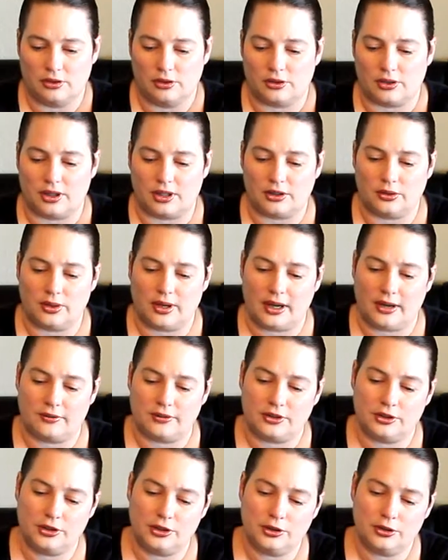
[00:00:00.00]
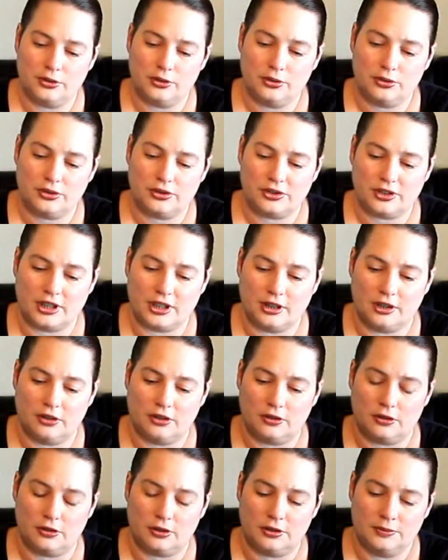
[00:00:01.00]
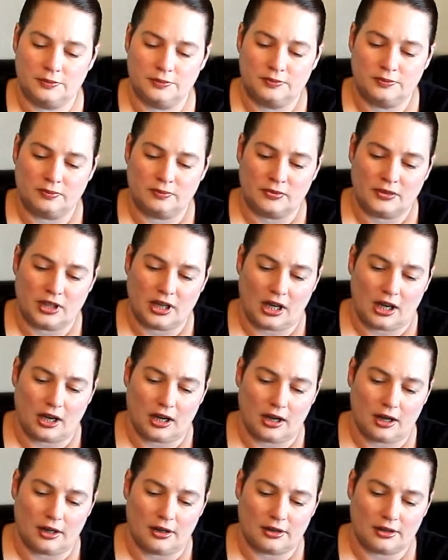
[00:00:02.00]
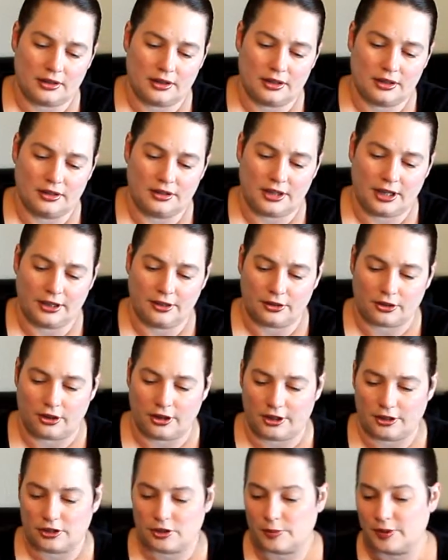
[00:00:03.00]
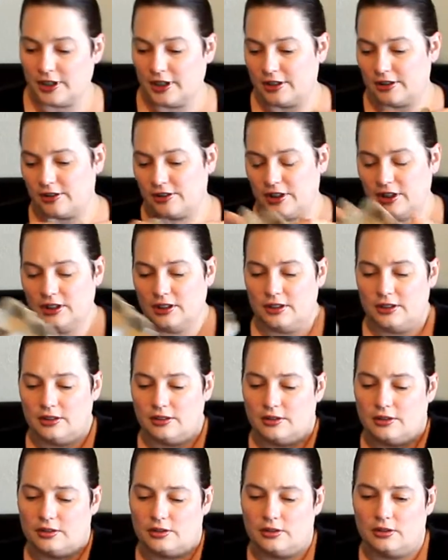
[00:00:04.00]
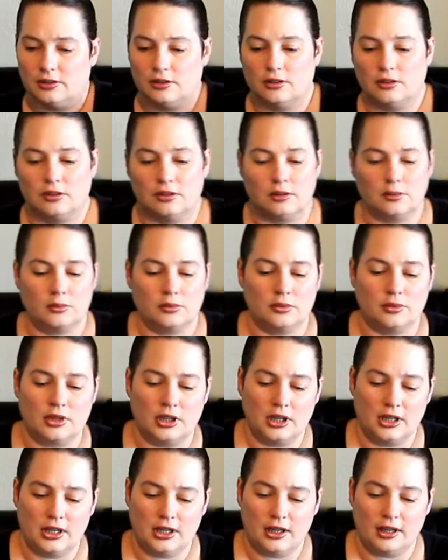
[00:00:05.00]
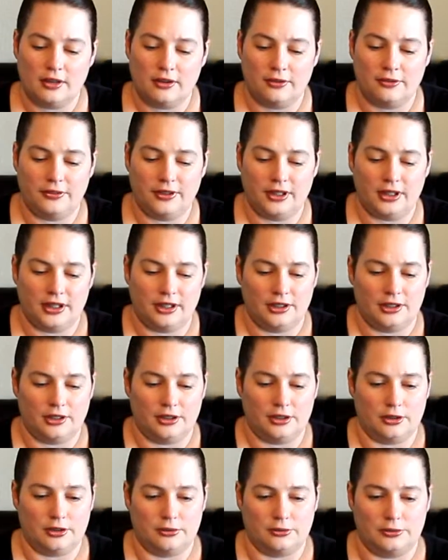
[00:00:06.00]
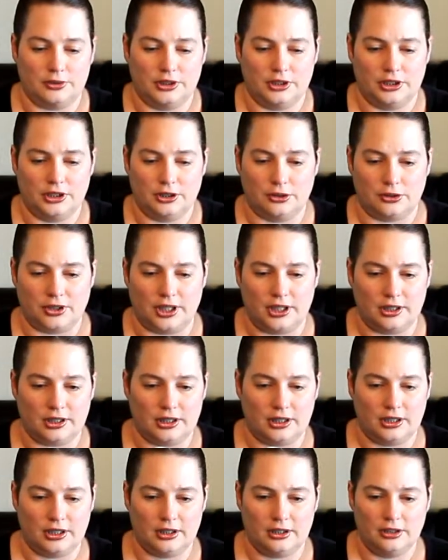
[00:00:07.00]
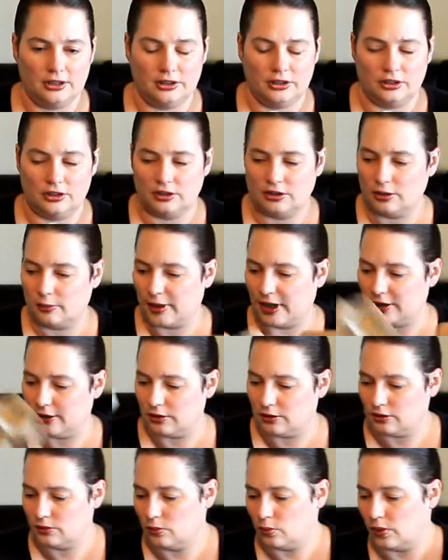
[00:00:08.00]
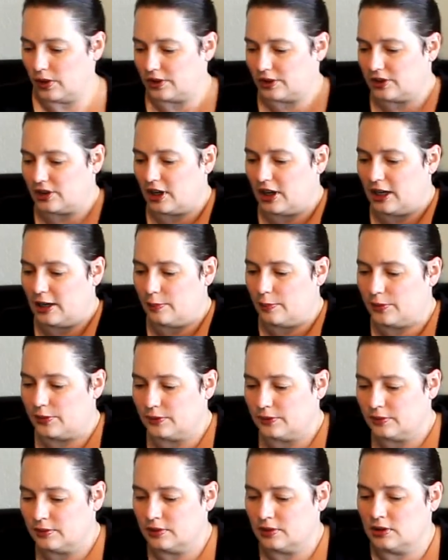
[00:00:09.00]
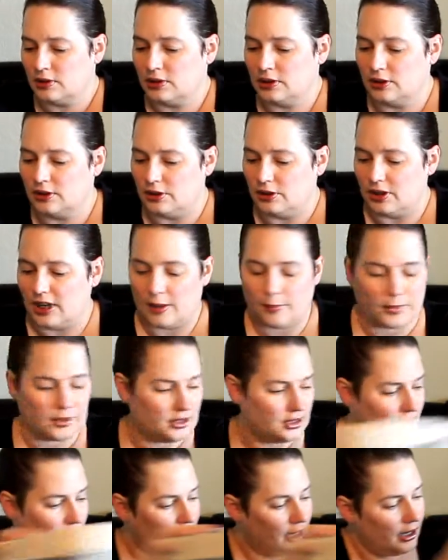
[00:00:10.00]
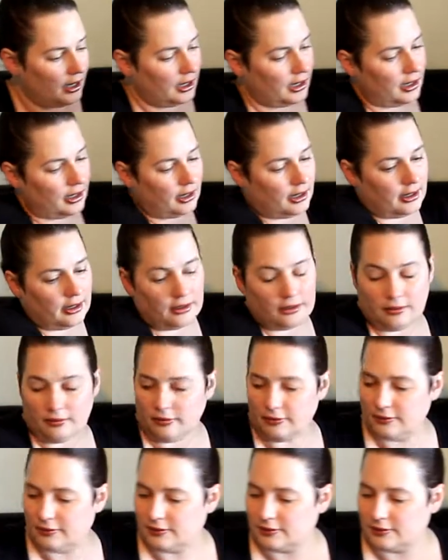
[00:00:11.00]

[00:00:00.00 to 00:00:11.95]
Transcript: so that you have two single container cartons, because these fit in here really greatly no matter what type you happen to have.